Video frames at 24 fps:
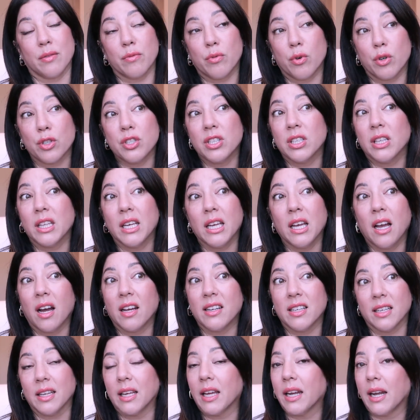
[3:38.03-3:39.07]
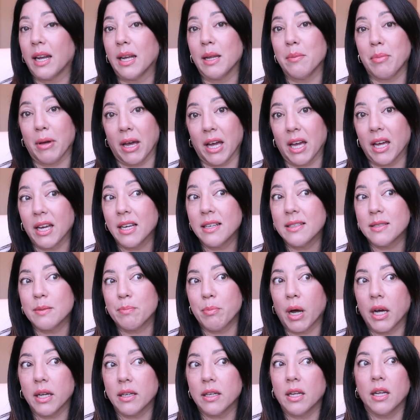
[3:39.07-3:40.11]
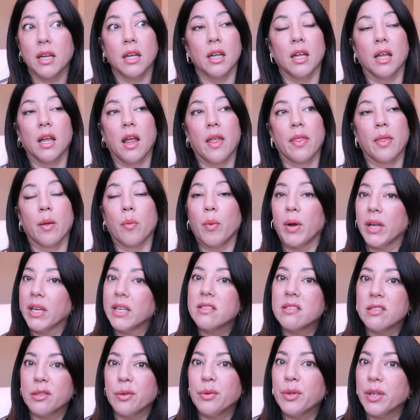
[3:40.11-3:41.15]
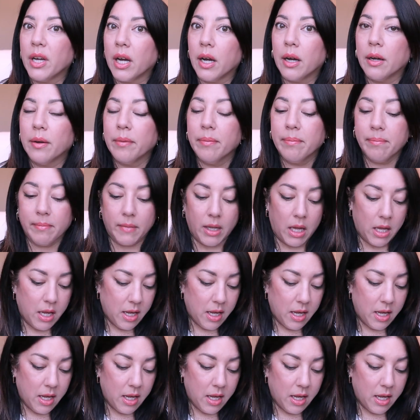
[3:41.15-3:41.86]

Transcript: unfortunately I didn't get any bags, but the week is still young.